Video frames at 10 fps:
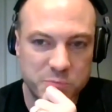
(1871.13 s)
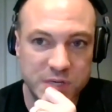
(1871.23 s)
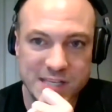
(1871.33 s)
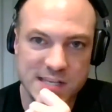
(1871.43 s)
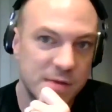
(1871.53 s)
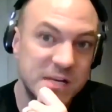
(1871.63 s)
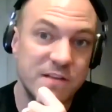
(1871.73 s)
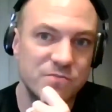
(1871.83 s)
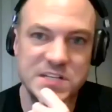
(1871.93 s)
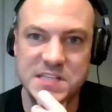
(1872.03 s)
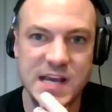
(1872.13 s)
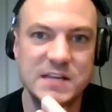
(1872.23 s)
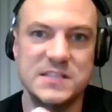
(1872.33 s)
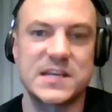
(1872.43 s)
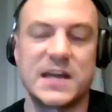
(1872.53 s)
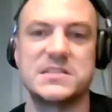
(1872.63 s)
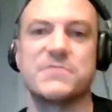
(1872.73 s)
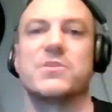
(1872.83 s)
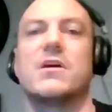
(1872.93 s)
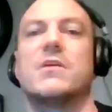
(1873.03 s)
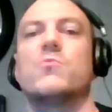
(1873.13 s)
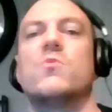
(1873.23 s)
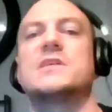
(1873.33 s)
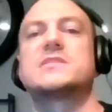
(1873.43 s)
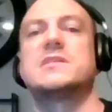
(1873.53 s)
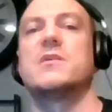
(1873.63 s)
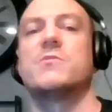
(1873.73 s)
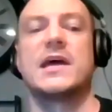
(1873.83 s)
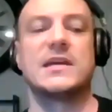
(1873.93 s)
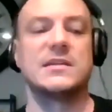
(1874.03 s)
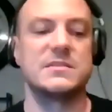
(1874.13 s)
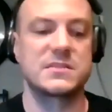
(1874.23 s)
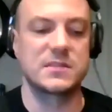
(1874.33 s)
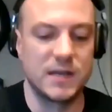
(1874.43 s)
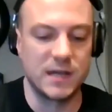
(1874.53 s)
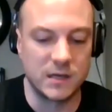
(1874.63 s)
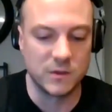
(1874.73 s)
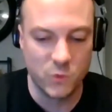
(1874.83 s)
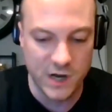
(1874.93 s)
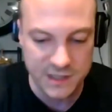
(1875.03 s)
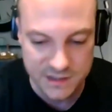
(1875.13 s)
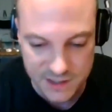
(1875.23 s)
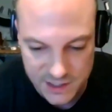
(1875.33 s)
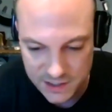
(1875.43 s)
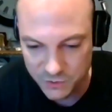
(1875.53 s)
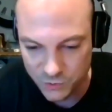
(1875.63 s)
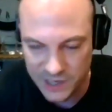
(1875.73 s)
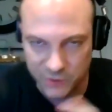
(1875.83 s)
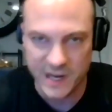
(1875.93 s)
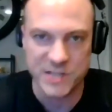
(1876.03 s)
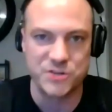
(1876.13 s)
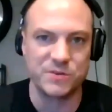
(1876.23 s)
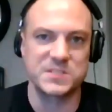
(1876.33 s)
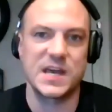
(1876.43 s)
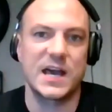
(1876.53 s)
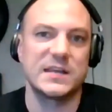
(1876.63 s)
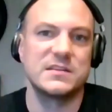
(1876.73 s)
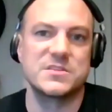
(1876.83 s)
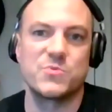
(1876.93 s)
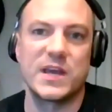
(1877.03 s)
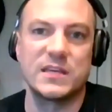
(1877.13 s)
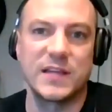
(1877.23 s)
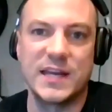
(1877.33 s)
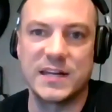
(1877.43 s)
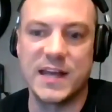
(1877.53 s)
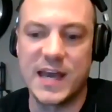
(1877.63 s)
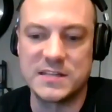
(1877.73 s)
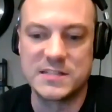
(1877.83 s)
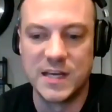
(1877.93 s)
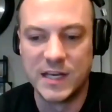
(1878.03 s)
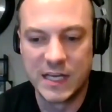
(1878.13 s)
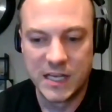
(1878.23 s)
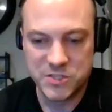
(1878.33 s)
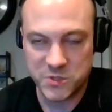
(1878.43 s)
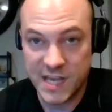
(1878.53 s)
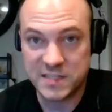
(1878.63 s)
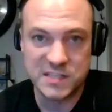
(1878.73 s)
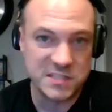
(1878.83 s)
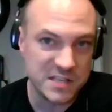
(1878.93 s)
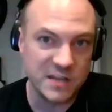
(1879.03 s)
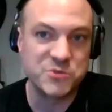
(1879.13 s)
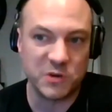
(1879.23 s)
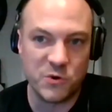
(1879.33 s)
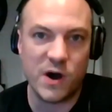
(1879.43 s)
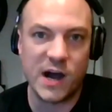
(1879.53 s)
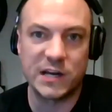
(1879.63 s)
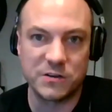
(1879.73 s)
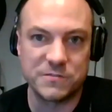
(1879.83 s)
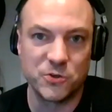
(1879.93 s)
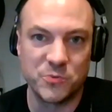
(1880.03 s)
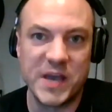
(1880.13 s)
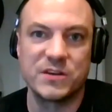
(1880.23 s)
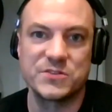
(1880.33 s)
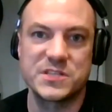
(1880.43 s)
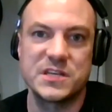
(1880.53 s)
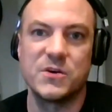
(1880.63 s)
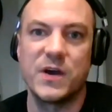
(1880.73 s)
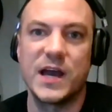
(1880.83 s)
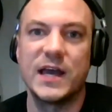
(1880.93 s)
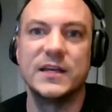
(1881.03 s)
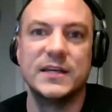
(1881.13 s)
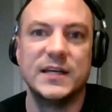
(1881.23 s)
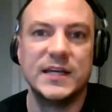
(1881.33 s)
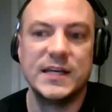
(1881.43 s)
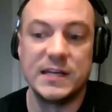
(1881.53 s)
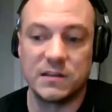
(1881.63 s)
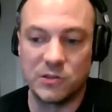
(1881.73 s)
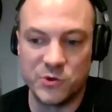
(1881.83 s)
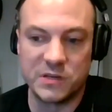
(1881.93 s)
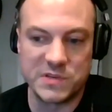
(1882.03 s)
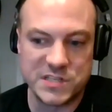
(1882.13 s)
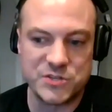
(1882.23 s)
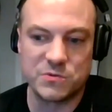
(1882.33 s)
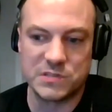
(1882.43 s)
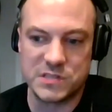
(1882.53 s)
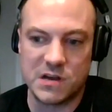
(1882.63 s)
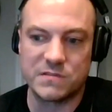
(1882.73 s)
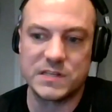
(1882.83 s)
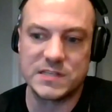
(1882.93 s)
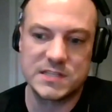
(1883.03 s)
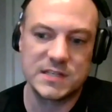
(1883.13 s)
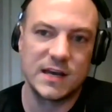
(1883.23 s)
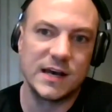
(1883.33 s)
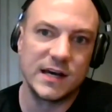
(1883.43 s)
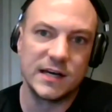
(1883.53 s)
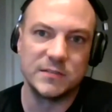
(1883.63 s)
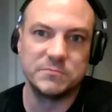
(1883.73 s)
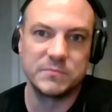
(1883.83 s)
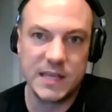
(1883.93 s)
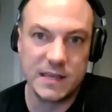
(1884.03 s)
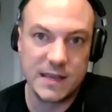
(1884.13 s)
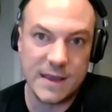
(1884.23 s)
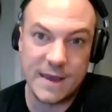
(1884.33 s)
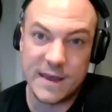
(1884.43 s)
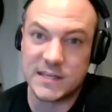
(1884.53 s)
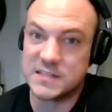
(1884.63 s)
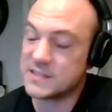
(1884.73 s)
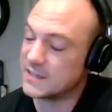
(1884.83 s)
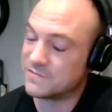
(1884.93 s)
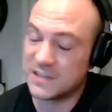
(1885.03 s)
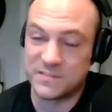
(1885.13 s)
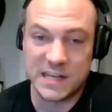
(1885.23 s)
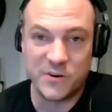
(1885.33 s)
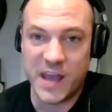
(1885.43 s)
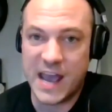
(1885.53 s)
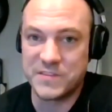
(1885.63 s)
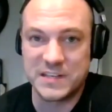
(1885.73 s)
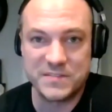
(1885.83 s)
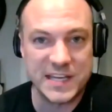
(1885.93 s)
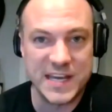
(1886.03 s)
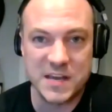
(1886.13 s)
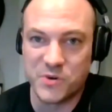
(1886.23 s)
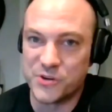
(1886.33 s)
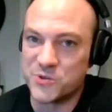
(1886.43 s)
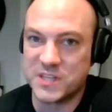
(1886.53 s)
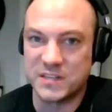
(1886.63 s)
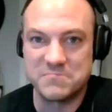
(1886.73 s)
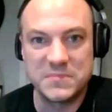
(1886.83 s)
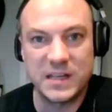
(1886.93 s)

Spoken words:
because I mean, every state is kind of different on what COAs, what the recreational side is regulated as. So Texas does require a full panel COA, including residual solvents. And if they don't have it, if they can't produce it,